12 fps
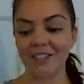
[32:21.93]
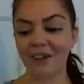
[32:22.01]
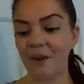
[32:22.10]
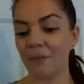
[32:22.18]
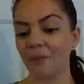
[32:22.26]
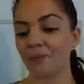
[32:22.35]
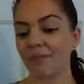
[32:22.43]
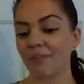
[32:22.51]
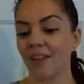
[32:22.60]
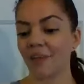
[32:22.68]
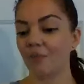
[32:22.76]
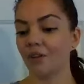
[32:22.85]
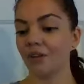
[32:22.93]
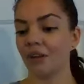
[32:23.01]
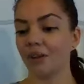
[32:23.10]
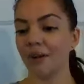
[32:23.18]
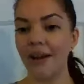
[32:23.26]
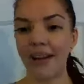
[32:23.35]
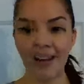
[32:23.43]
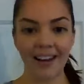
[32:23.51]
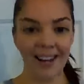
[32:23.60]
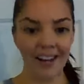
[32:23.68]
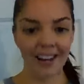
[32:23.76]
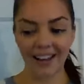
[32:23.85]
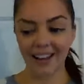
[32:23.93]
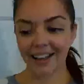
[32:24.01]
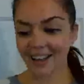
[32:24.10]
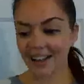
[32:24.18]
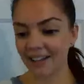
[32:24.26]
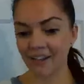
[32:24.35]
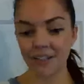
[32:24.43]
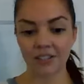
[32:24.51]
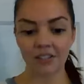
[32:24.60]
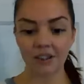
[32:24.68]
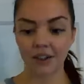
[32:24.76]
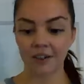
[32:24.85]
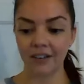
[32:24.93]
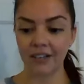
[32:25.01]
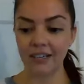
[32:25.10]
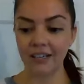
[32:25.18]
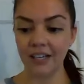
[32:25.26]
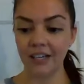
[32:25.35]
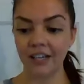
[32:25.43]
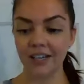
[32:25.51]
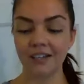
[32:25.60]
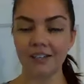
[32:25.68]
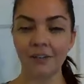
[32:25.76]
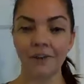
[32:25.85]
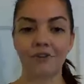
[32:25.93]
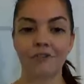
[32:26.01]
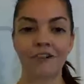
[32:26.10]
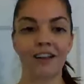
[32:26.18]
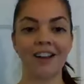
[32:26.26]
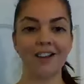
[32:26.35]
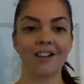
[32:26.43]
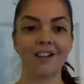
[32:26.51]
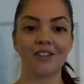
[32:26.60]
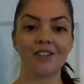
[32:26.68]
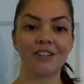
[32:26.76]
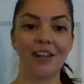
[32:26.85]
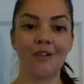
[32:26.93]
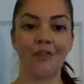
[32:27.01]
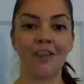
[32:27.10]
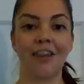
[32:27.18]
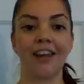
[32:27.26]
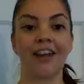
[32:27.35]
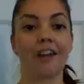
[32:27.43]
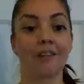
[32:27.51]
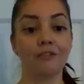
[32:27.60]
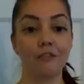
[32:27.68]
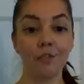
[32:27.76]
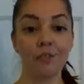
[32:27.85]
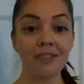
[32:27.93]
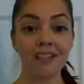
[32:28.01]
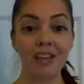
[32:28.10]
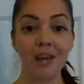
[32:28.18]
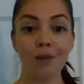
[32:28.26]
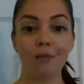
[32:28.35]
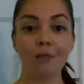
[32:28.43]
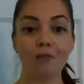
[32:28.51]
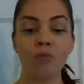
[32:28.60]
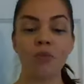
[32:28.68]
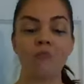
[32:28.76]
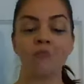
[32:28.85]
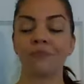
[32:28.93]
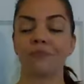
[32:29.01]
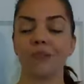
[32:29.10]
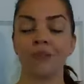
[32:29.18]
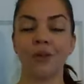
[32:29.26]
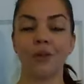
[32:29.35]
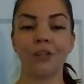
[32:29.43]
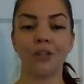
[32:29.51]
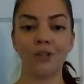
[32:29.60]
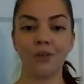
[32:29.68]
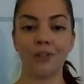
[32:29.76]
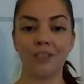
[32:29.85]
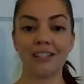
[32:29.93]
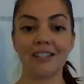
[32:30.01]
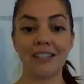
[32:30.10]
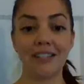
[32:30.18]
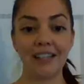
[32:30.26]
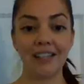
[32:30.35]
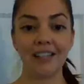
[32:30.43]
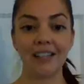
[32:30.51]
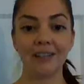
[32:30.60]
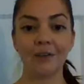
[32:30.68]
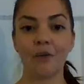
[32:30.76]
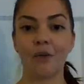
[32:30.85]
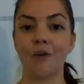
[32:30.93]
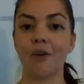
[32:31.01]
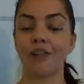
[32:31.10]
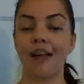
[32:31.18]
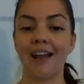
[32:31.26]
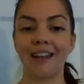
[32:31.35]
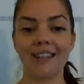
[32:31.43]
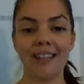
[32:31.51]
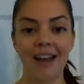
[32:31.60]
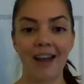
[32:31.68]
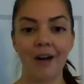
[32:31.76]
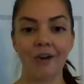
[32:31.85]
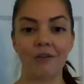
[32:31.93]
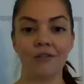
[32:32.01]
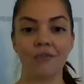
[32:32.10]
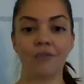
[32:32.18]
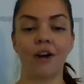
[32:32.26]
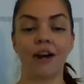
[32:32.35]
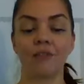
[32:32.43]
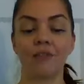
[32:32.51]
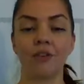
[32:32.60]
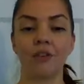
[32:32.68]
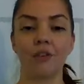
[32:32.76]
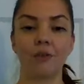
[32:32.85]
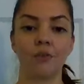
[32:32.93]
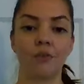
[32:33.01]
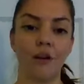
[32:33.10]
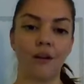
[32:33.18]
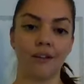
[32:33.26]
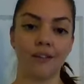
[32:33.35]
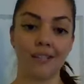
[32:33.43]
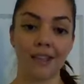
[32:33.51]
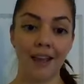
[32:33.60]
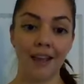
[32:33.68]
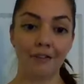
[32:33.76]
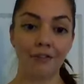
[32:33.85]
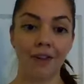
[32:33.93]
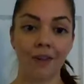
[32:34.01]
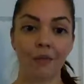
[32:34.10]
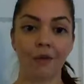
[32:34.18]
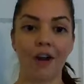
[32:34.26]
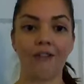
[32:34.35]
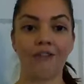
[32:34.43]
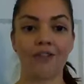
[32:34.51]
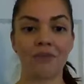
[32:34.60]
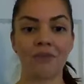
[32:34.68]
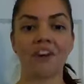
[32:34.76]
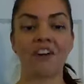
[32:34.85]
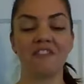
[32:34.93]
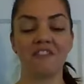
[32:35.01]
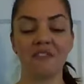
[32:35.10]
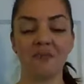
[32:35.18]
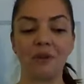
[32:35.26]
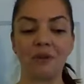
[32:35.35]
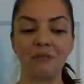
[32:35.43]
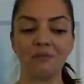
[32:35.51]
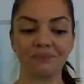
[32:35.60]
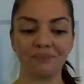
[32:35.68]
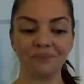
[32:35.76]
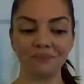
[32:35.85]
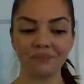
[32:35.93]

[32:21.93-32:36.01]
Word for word: So we'll go ahead and get started here. So find yourself a comfortable seat you can do this sitting or lying down, wherever you are safe and wherever you are comfortable.